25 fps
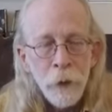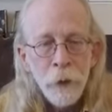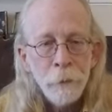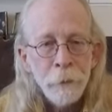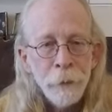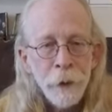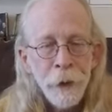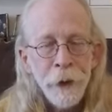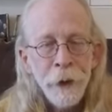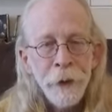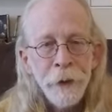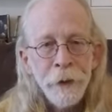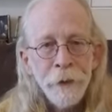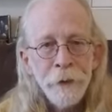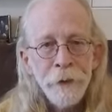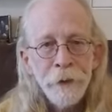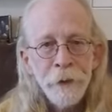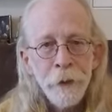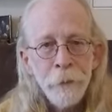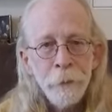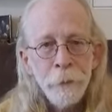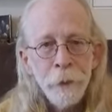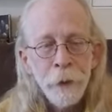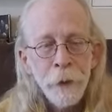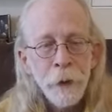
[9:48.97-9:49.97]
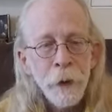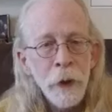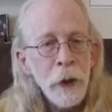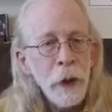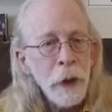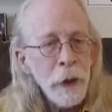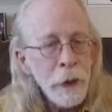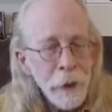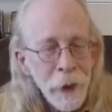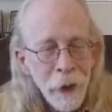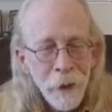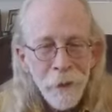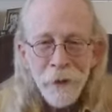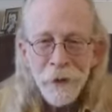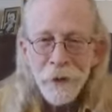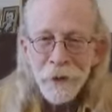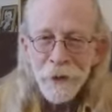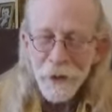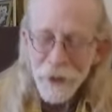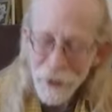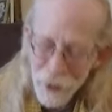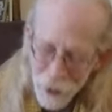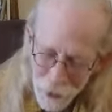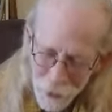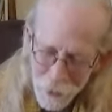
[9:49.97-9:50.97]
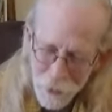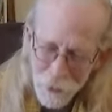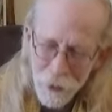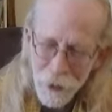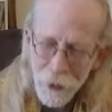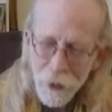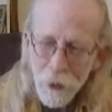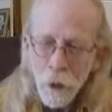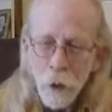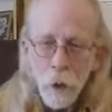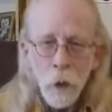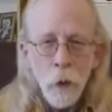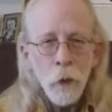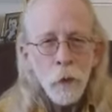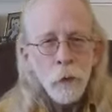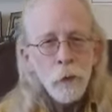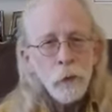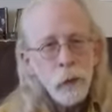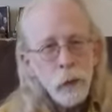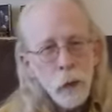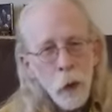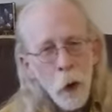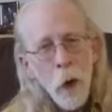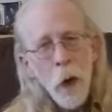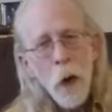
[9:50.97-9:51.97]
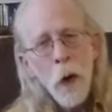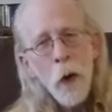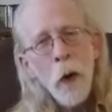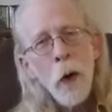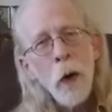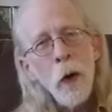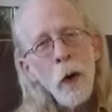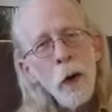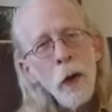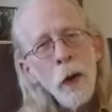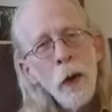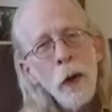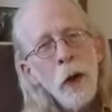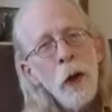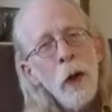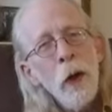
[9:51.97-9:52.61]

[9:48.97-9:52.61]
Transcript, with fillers: Plain and simple. Now, there's nothing wrong